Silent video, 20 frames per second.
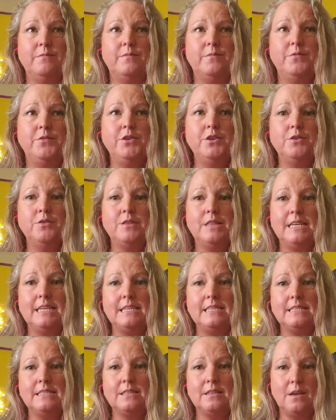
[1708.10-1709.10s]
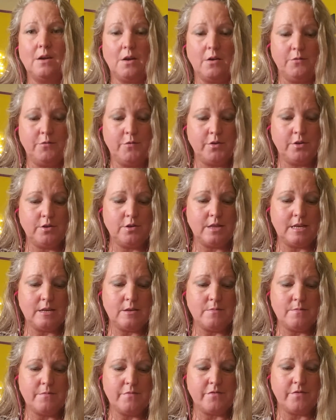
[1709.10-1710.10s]
view
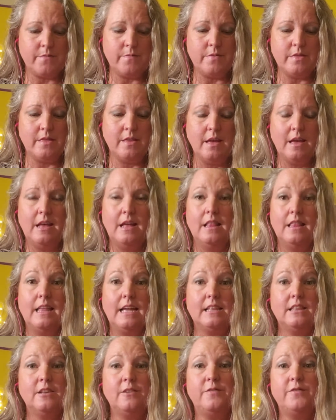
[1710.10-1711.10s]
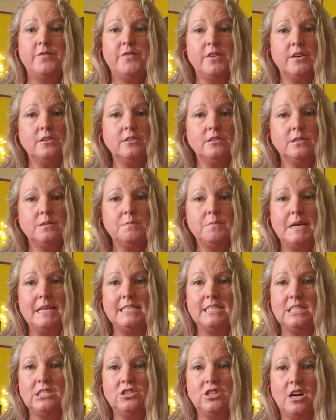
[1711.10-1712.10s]
them from like the first
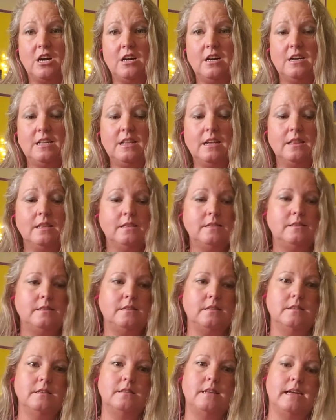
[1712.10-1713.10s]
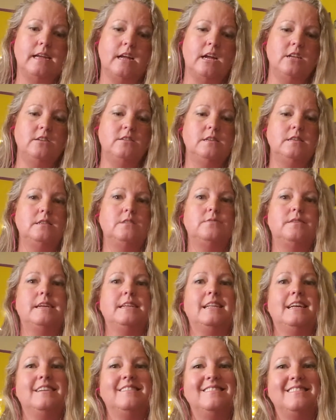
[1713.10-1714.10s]
message on, unless there's like hundreds right
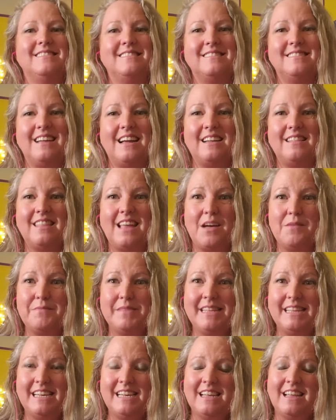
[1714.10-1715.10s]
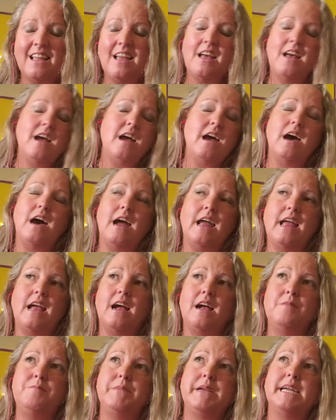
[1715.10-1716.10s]
now, there's not that many.
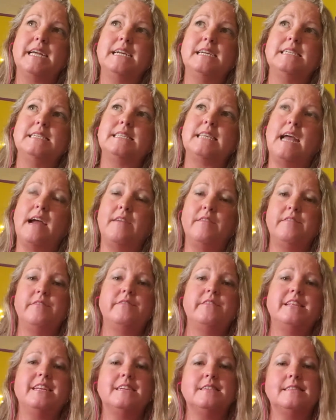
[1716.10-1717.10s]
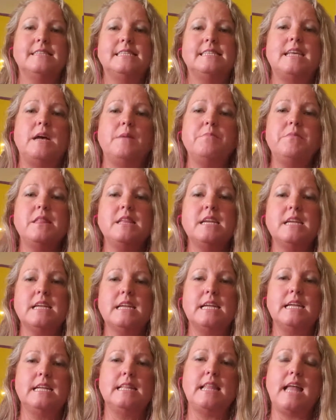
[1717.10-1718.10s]
And because there's something
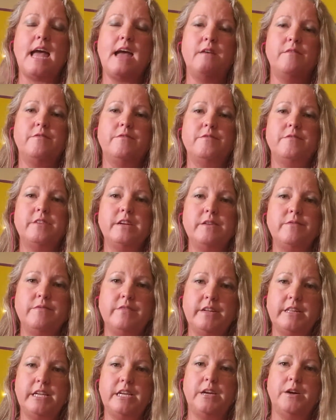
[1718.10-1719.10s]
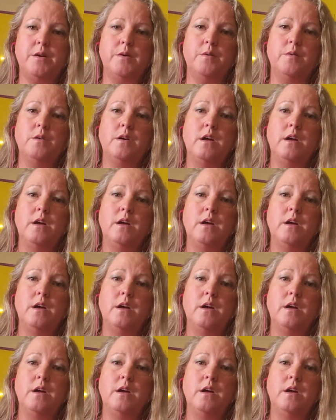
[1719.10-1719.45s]
in every video